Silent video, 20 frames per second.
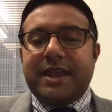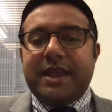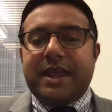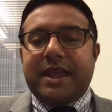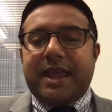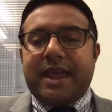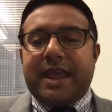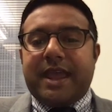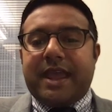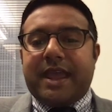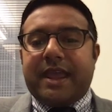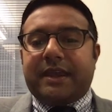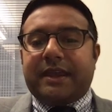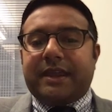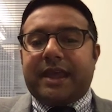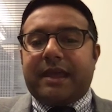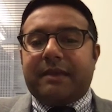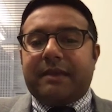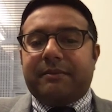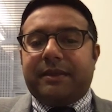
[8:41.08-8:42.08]
and
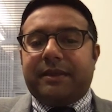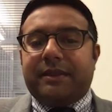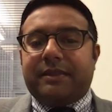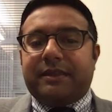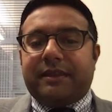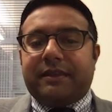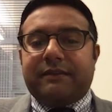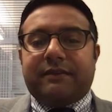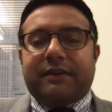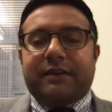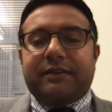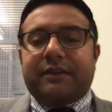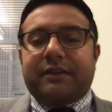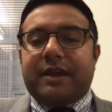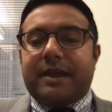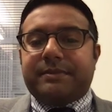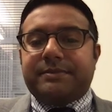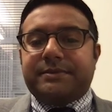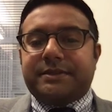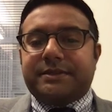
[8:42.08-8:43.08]
got me thinking of other
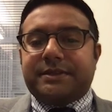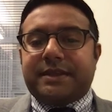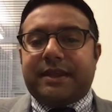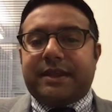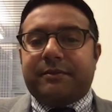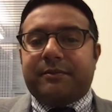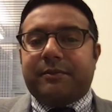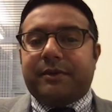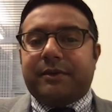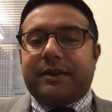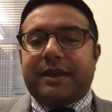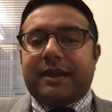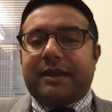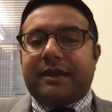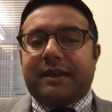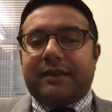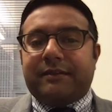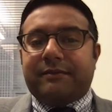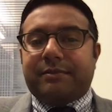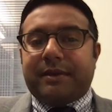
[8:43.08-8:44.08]
options I would not
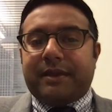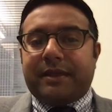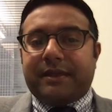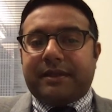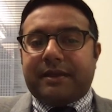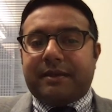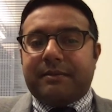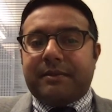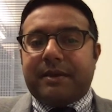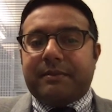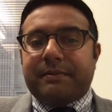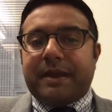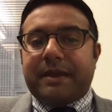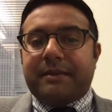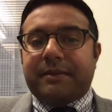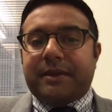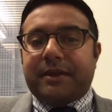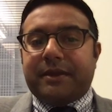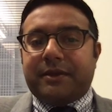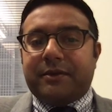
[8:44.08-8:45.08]
have probably come up on
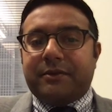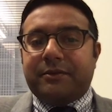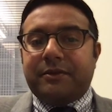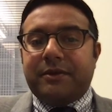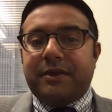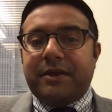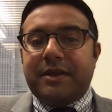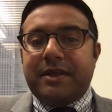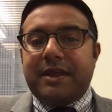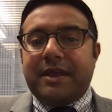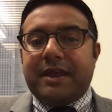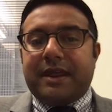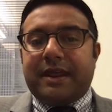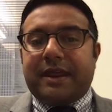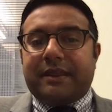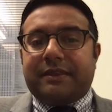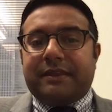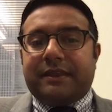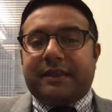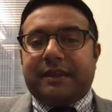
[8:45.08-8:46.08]
my own. And I
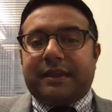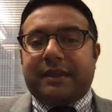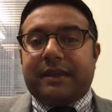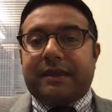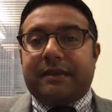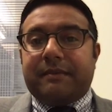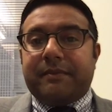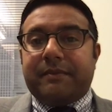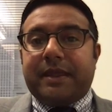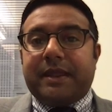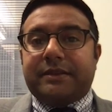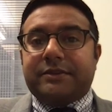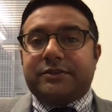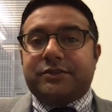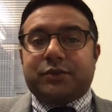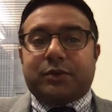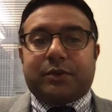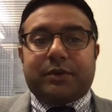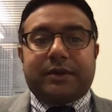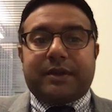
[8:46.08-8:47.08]
think it
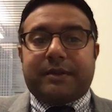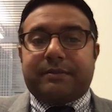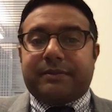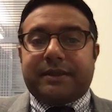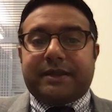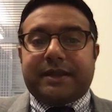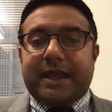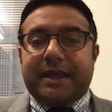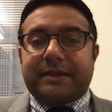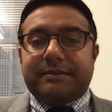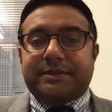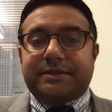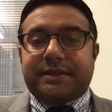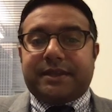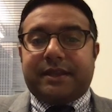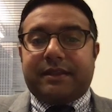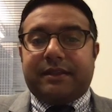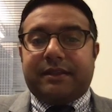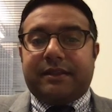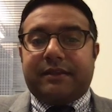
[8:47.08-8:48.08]
shortened up the time
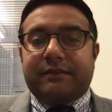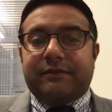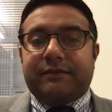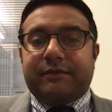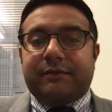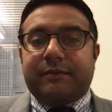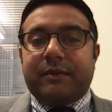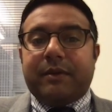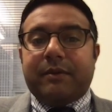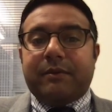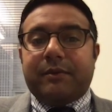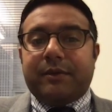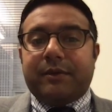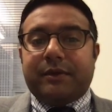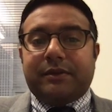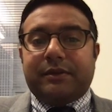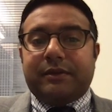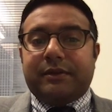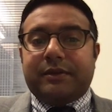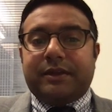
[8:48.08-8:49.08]
scale of what we're
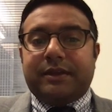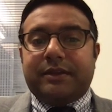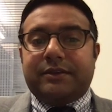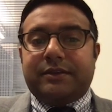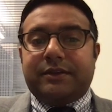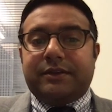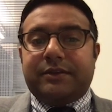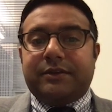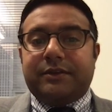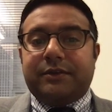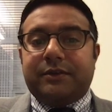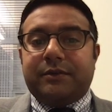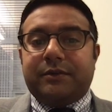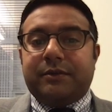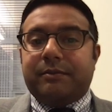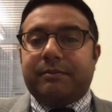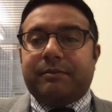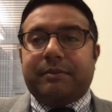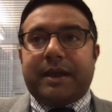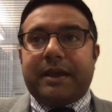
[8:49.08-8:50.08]
looking to
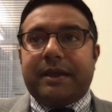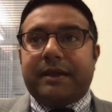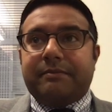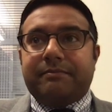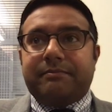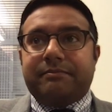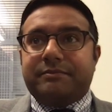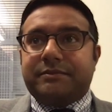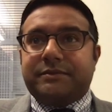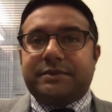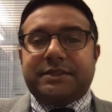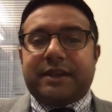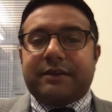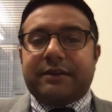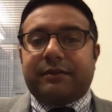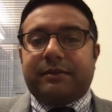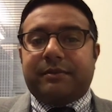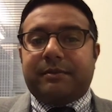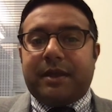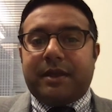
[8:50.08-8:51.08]
do by
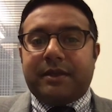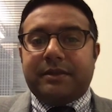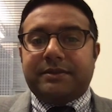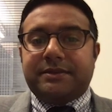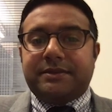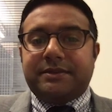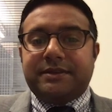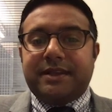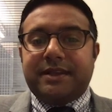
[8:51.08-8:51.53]
several months.